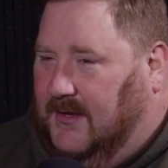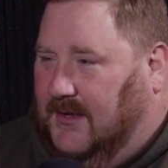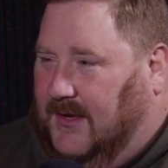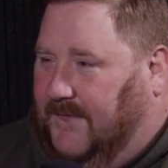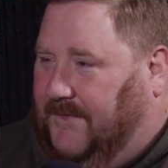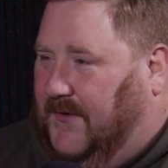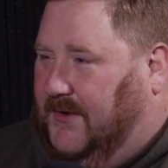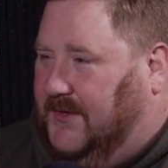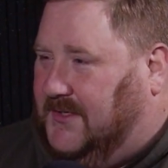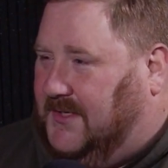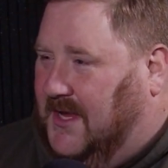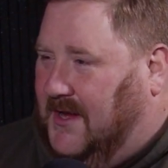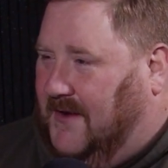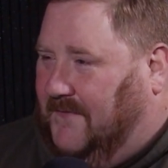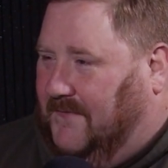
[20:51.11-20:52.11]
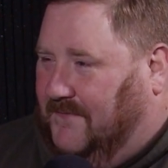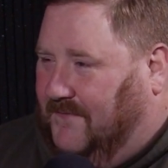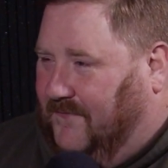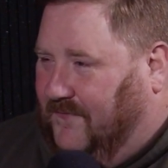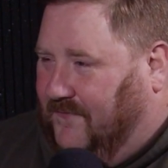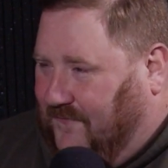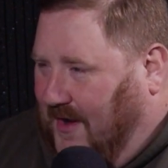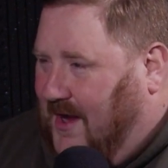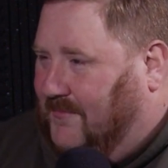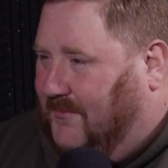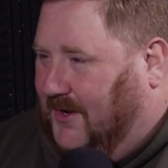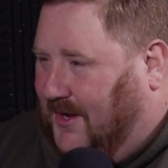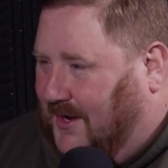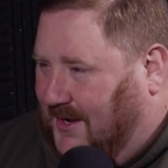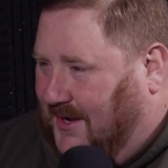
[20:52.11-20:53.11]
it feels like family.